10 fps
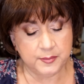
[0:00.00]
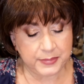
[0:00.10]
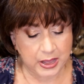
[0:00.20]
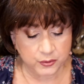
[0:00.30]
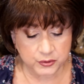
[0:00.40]

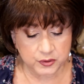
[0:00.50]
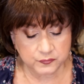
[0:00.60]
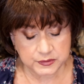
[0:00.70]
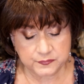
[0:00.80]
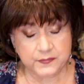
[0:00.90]
powder.
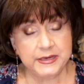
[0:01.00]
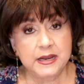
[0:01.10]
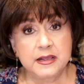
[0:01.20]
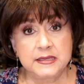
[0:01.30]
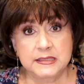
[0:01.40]
Was very
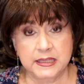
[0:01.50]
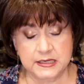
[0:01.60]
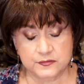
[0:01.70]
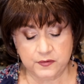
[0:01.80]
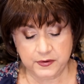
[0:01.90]
nice. It
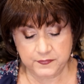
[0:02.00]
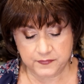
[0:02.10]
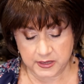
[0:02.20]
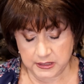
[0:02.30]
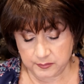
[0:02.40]
is very
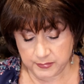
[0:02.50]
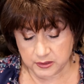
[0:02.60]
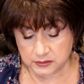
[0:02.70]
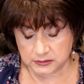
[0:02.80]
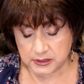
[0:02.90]
finely
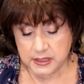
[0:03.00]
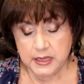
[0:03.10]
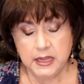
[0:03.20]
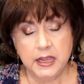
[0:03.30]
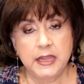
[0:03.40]
milled.
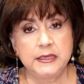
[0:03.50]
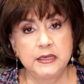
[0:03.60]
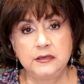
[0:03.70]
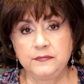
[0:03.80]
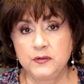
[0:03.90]
It
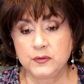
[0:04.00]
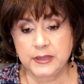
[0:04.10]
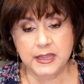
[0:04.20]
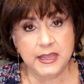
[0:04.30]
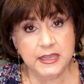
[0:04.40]
didn't feel
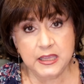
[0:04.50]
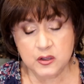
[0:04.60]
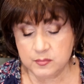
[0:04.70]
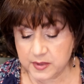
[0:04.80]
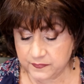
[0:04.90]

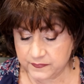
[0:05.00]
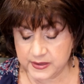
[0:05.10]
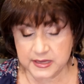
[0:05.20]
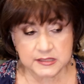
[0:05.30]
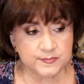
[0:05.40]
cakey on my
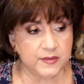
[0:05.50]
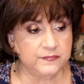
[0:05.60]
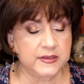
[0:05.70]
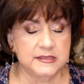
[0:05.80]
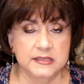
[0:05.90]
face. My
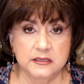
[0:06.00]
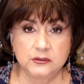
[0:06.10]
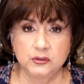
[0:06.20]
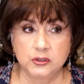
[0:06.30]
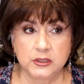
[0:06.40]
face didn't
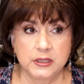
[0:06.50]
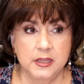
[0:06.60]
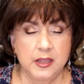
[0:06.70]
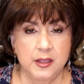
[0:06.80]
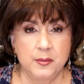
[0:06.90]
look
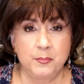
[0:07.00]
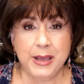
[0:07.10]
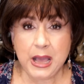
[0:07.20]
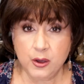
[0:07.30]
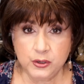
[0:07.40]

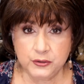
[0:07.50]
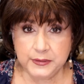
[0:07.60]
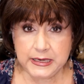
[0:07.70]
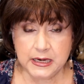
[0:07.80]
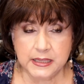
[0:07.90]

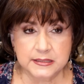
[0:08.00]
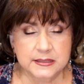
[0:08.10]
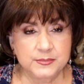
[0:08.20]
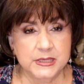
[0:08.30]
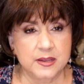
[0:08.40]
powdery. Like
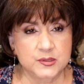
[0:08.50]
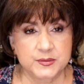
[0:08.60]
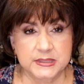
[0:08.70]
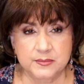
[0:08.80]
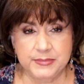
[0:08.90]
sometimes
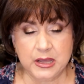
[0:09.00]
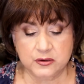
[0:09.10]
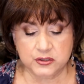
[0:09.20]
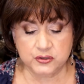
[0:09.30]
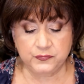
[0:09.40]
with some
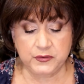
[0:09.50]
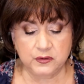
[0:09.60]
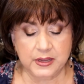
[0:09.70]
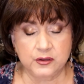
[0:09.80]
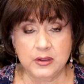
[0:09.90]
powders you
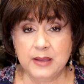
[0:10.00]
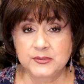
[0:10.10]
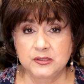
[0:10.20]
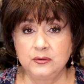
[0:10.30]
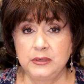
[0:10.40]
feel like you
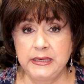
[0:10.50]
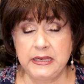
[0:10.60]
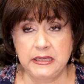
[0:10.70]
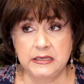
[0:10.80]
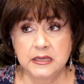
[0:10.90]
absolutely
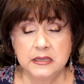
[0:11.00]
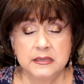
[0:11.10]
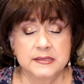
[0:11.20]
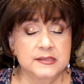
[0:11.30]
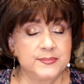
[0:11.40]
need
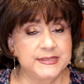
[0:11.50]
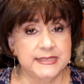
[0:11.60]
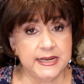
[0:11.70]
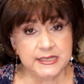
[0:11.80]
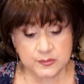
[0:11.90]
some
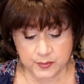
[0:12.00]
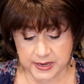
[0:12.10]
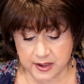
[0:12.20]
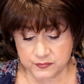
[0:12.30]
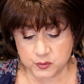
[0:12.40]
setting spray
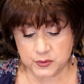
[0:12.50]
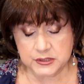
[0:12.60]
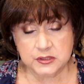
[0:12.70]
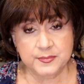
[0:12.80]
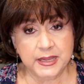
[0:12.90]

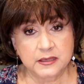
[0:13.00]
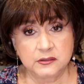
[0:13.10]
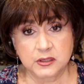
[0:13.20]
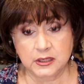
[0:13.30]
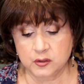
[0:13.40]
afterwards to make it
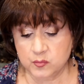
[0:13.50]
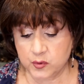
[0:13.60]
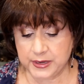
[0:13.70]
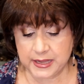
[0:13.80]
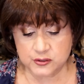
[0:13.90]
look a little
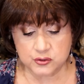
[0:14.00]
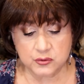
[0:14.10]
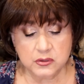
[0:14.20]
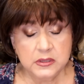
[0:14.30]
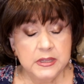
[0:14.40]
more natural,